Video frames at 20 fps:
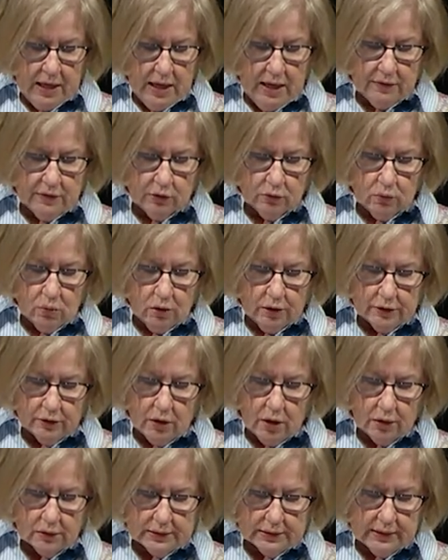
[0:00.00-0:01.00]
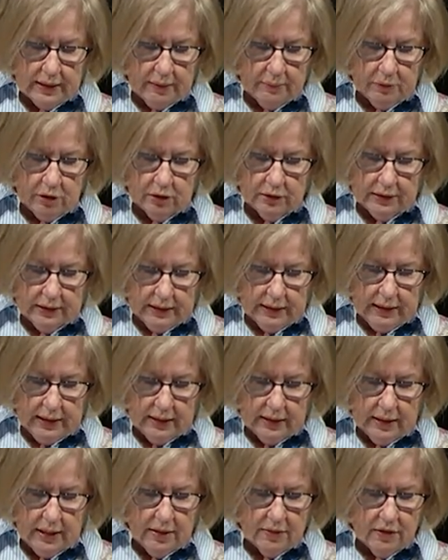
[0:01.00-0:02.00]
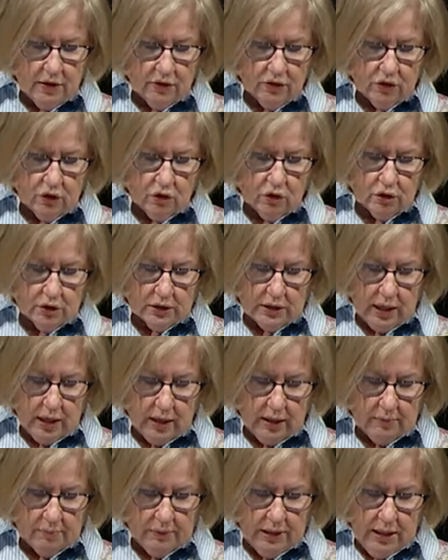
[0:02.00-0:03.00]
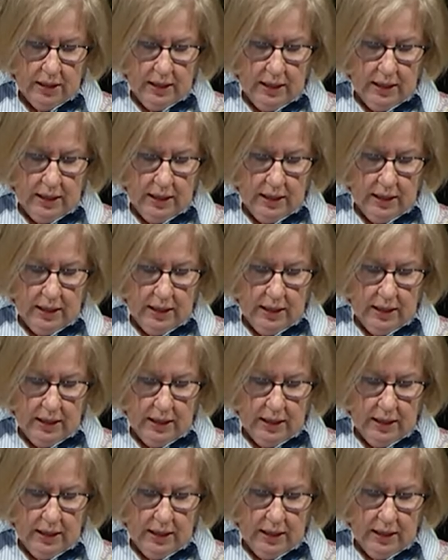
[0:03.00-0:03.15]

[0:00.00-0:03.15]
And the Lord called Samuel again the third time.